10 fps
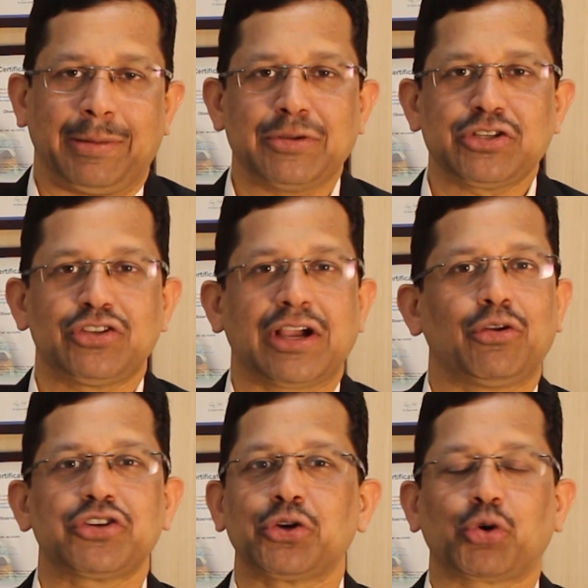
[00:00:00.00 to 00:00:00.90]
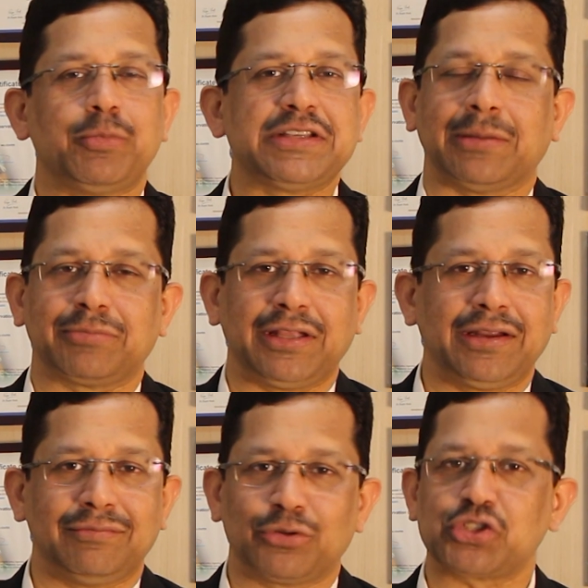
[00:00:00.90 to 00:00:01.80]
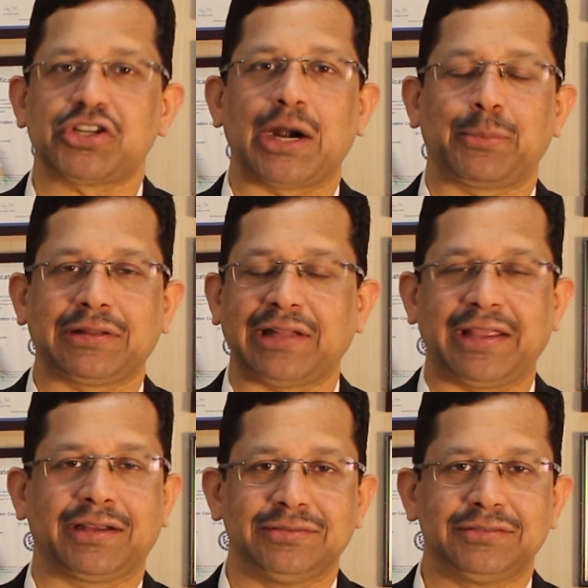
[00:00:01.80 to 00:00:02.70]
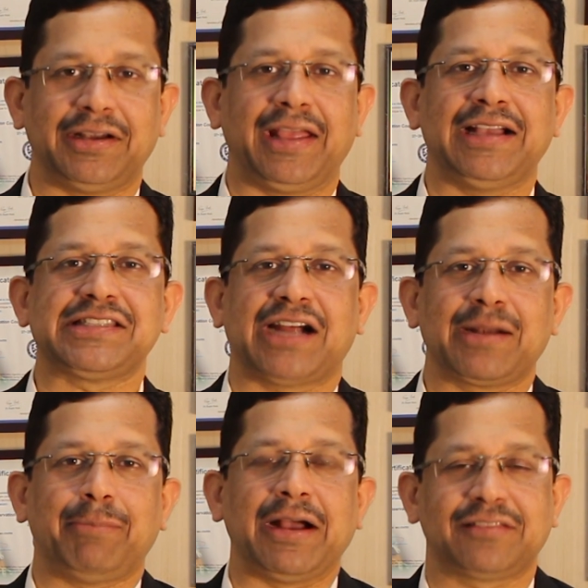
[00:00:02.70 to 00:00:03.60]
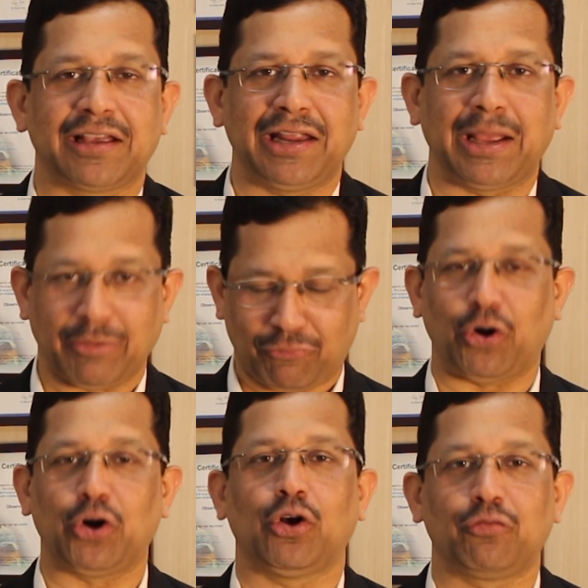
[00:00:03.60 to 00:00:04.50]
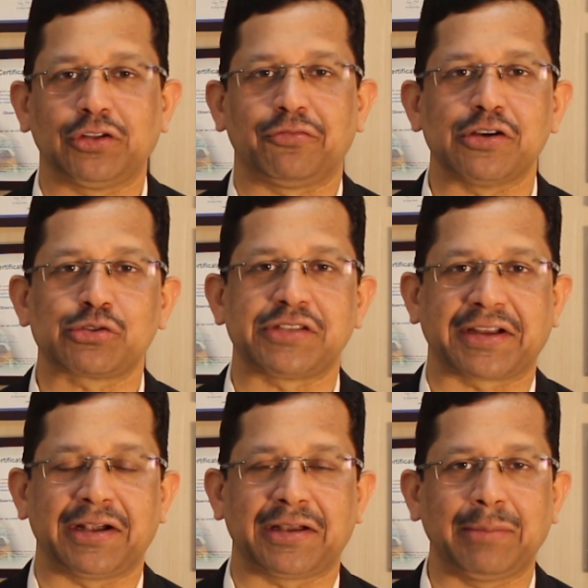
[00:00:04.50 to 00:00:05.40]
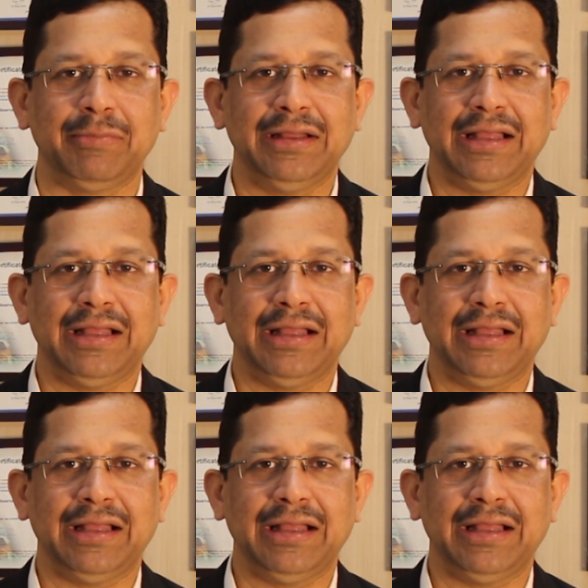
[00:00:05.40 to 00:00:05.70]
Premature ejaculation could be something to start with, like the day I start bicycling, I may fall down for the first or second time,